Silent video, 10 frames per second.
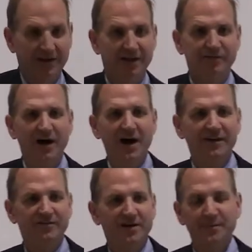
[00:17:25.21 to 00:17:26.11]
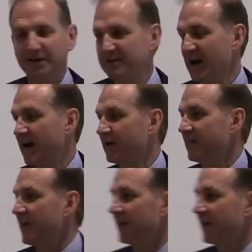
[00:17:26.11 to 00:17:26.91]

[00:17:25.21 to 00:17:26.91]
And if God is coming down and